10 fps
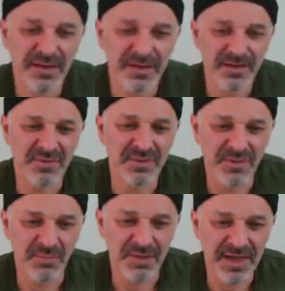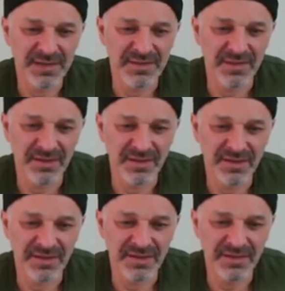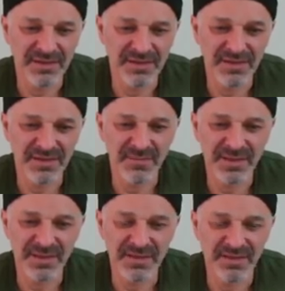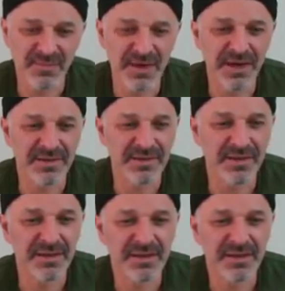And there was a little black dog here. You can just see him on that little mound there.